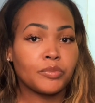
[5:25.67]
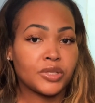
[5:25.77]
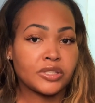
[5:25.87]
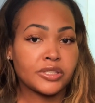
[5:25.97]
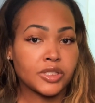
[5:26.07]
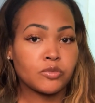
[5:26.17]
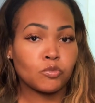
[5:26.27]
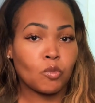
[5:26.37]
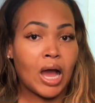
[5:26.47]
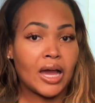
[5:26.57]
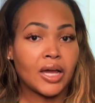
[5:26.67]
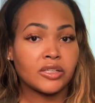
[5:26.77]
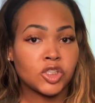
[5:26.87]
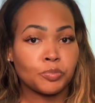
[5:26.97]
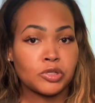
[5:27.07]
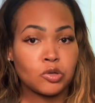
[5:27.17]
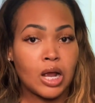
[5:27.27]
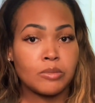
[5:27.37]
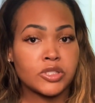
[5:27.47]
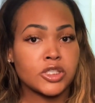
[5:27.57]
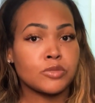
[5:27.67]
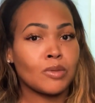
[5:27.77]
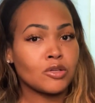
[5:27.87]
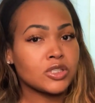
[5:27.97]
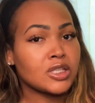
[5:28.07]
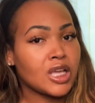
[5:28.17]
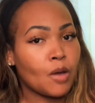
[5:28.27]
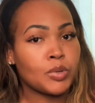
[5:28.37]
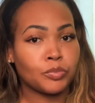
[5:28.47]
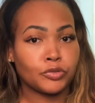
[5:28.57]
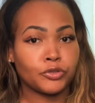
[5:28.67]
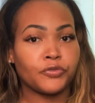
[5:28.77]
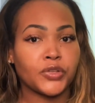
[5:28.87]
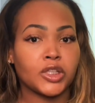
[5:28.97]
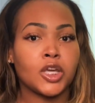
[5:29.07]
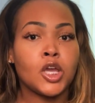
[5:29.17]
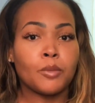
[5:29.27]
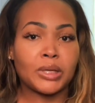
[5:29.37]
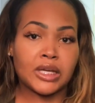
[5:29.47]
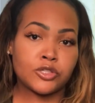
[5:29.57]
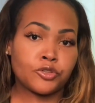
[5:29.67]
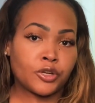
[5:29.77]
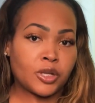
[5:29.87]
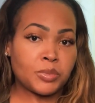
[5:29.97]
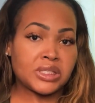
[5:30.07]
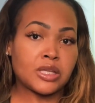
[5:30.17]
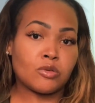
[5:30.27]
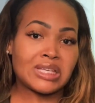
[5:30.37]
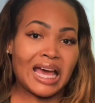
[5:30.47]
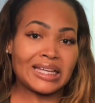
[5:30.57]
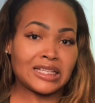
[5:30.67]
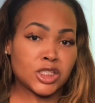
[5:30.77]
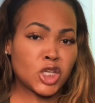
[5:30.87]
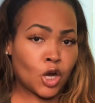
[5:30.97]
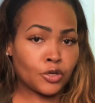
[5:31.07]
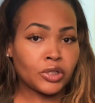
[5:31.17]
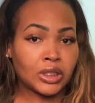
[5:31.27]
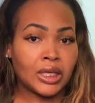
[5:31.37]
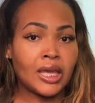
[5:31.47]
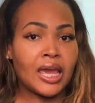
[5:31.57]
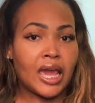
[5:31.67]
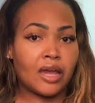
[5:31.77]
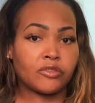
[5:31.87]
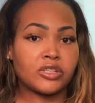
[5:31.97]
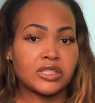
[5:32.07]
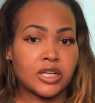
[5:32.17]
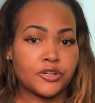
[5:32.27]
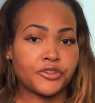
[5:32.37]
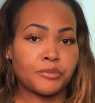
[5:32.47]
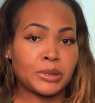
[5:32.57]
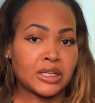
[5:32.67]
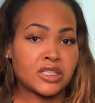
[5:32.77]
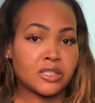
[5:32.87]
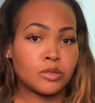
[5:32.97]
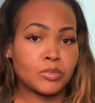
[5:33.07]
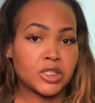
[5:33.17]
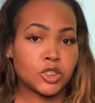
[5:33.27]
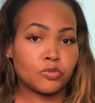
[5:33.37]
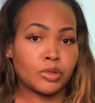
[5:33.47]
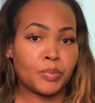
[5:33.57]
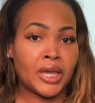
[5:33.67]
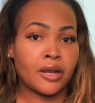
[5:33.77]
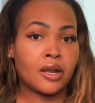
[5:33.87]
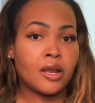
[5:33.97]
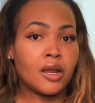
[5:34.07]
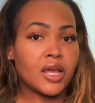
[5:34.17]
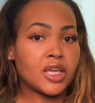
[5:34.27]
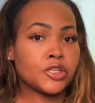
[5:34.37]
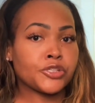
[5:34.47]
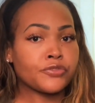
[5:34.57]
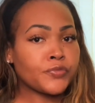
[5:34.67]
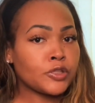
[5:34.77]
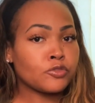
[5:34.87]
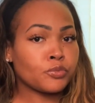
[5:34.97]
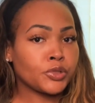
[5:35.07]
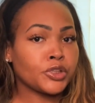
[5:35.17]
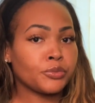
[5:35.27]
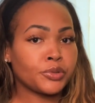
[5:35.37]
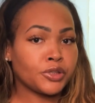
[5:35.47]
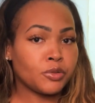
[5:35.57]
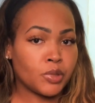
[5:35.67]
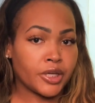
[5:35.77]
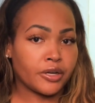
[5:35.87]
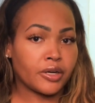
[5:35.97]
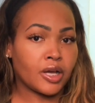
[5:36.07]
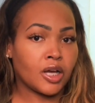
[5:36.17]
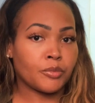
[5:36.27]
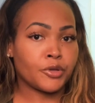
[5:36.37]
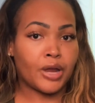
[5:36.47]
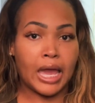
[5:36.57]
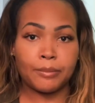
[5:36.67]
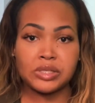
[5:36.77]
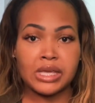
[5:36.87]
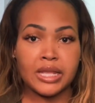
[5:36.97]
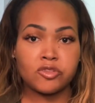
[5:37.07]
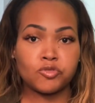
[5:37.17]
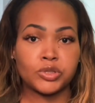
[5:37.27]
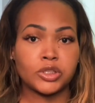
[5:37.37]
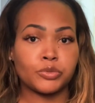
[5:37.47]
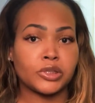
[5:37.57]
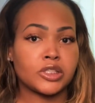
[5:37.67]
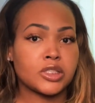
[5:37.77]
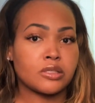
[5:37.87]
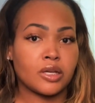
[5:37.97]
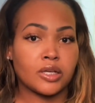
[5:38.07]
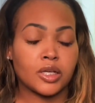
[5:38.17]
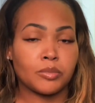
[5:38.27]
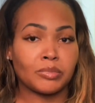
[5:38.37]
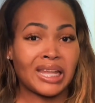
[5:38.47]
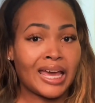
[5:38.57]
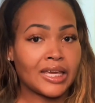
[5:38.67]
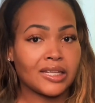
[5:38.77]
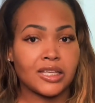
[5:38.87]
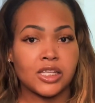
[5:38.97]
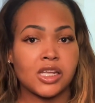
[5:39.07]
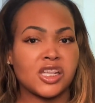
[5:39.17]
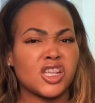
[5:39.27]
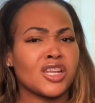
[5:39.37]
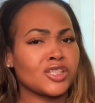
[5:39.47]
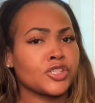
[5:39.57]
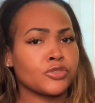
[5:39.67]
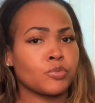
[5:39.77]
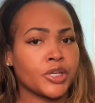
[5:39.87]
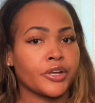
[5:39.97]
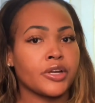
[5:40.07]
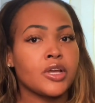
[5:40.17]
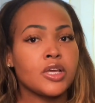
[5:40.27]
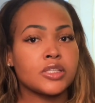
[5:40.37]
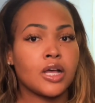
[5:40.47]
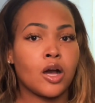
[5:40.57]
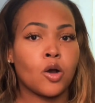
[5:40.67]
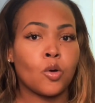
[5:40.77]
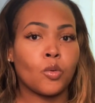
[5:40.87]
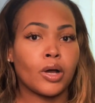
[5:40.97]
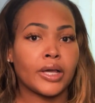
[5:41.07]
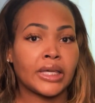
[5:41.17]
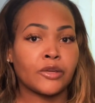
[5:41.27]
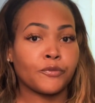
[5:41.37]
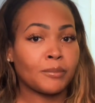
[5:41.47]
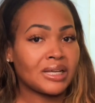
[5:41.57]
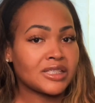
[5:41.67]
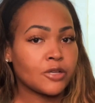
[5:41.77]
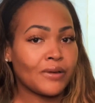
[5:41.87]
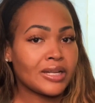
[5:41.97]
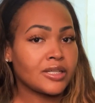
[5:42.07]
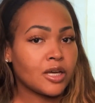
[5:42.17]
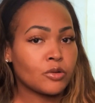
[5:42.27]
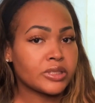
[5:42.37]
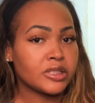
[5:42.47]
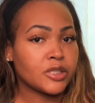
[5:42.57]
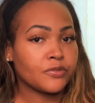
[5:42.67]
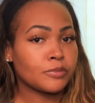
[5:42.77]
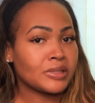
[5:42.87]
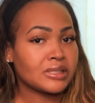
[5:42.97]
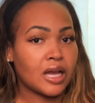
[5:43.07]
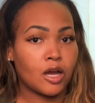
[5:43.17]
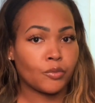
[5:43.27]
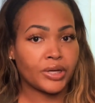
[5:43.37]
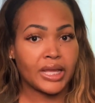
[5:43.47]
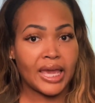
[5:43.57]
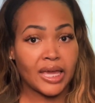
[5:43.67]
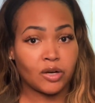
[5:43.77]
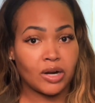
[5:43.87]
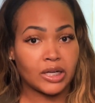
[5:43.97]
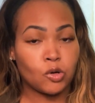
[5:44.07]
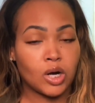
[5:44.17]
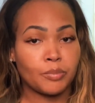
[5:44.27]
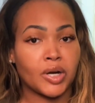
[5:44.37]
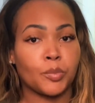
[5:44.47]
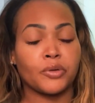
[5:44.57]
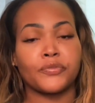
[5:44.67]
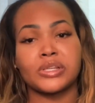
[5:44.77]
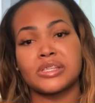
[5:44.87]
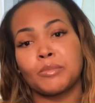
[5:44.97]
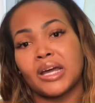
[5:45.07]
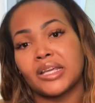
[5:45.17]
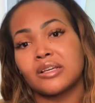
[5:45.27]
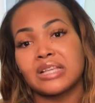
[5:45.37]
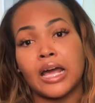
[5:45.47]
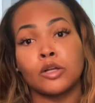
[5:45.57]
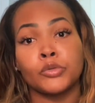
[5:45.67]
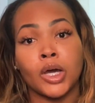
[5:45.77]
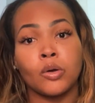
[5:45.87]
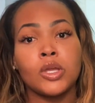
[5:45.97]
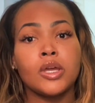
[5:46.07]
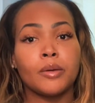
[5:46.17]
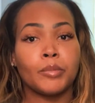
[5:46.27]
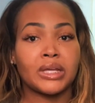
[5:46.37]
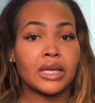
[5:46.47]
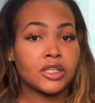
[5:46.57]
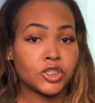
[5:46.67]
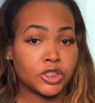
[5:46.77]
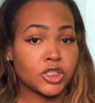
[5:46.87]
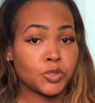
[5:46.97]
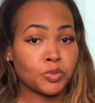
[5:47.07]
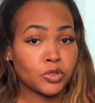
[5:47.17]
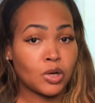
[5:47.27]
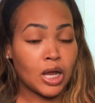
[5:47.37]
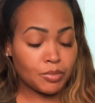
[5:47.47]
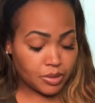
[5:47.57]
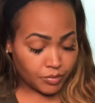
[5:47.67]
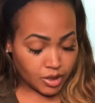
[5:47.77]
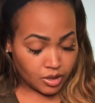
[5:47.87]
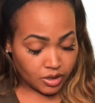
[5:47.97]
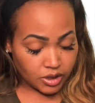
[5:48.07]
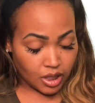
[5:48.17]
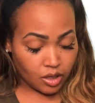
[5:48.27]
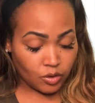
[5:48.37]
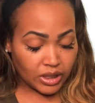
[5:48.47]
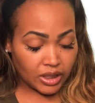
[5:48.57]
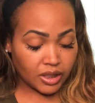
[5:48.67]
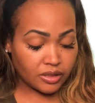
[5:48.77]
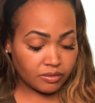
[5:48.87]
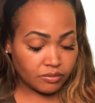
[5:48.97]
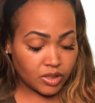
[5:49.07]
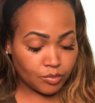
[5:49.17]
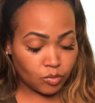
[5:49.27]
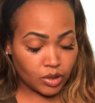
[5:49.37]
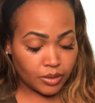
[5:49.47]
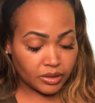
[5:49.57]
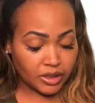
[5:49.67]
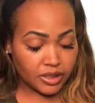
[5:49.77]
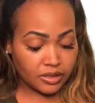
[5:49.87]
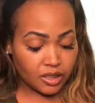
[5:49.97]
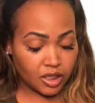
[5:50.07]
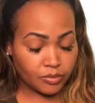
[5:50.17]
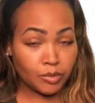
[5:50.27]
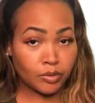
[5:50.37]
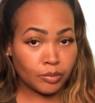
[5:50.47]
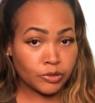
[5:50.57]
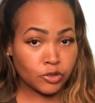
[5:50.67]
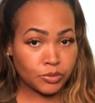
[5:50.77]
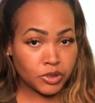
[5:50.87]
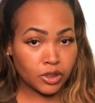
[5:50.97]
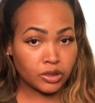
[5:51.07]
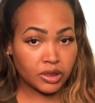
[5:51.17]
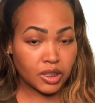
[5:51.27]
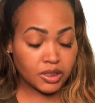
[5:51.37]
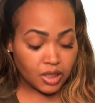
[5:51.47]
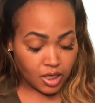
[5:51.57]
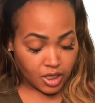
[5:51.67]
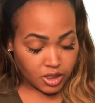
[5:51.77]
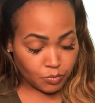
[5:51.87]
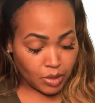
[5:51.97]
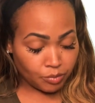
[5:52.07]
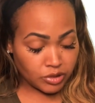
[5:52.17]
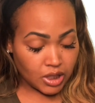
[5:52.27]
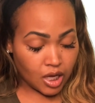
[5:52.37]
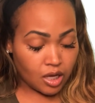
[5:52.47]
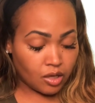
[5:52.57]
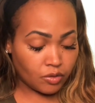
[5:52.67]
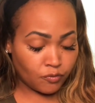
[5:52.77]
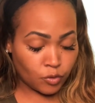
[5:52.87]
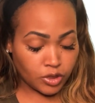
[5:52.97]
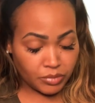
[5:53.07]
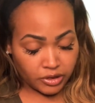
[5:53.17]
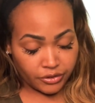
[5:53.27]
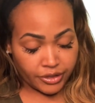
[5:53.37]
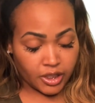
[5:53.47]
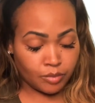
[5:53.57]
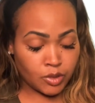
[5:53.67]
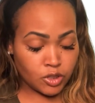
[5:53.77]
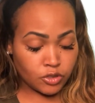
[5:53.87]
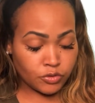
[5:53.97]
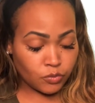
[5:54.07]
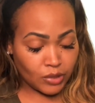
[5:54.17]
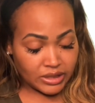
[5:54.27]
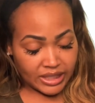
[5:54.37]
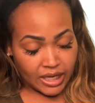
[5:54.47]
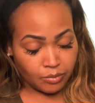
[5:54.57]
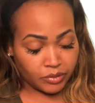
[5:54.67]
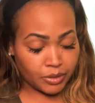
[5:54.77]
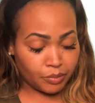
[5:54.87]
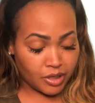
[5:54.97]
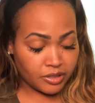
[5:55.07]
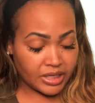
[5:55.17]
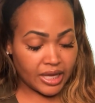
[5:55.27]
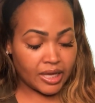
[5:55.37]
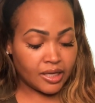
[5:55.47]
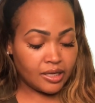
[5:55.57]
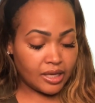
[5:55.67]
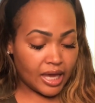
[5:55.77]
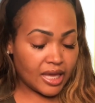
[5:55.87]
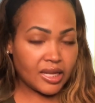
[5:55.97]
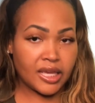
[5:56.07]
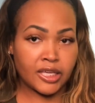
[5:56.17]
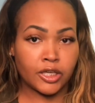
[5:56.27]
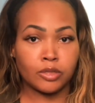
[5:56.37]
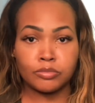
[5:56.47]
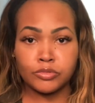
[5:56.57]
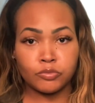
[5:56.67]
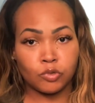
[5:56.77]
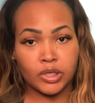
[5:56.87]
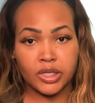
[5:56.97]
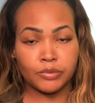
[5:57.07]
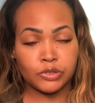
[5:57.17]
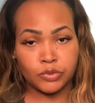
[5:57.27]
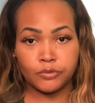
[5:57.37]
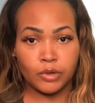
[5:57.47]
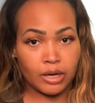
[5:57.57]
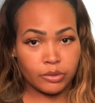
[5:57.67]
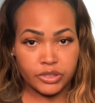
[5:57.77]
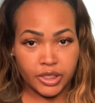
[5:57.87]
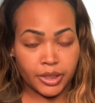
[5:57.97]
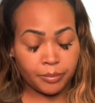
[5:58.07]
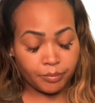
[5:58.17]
this is why she prescribes this. Most of the time people do feel it because you're going to be so tight internally after the surgery because of the muscle repair. It just feels really, really weird. Your appetite is really, really light, and it's just weird. So again, for myself, I didn't notice the difference because I already had chronic heartburn, but for somebody else, I don't know. But she does prescribe it. So again, number one prescription on the list is Omeprazole, 40 milligram. Use 1 tablet per day, 8 a.m., 1 every 24 hours again.